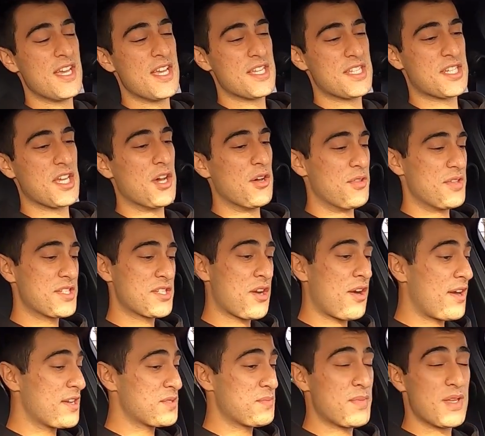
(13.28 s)
So this
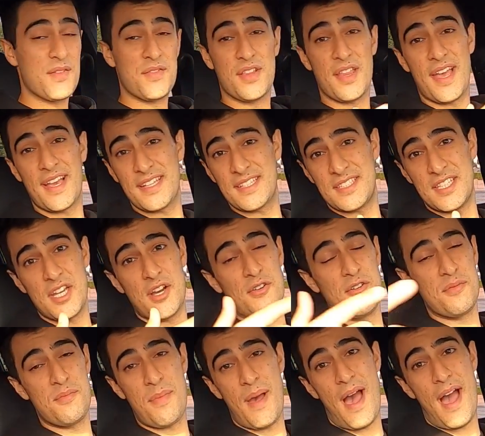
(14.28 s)
car has a bit of a legacy
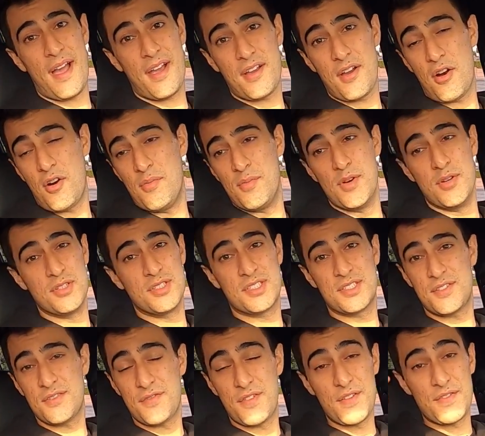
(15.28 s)
going back
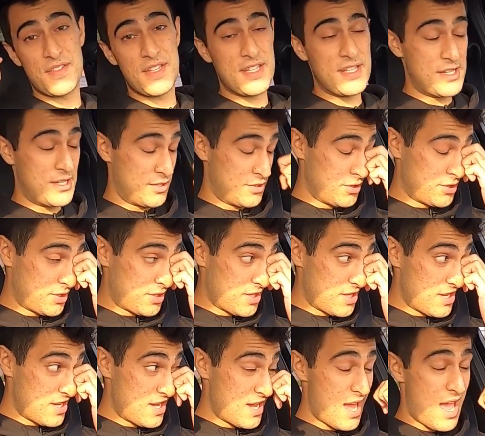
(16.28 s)
almost 50 years,
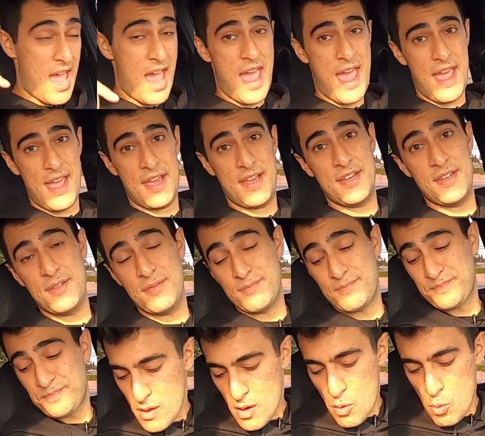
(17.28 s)
and
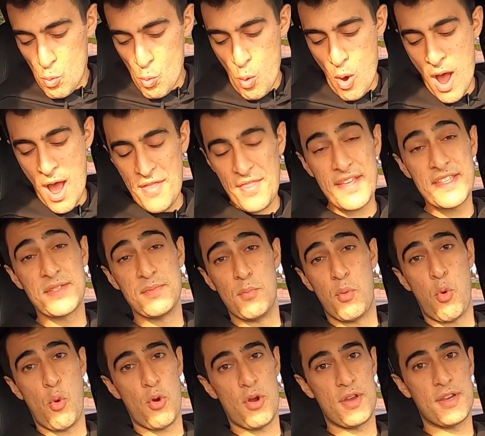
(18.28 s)
why that's
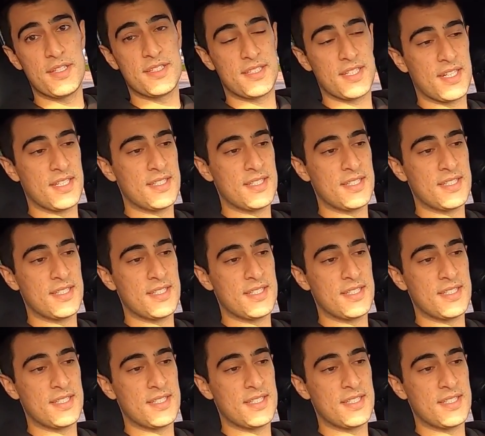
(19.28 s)
important is to